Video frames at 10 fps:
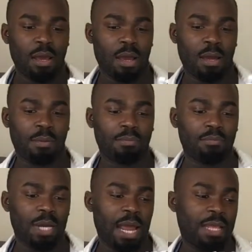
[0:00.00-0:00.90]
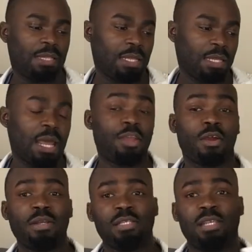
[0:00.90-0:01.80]
But I think that you're
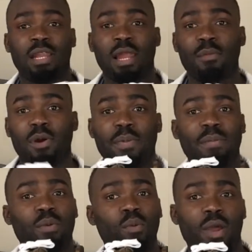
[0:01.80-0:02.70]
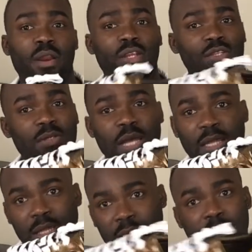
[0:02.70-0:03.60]
going to see a lot more people wearing shoes
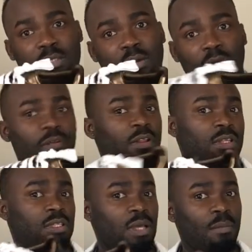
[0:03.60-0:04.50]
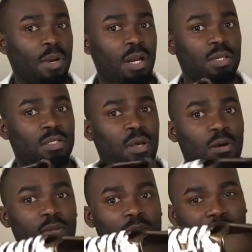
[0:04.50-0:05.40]
like these over the summer,
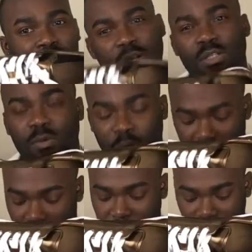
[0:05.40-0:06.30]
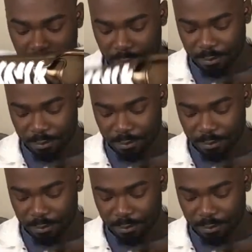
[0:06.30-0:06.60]
so that's a trend to watch out for.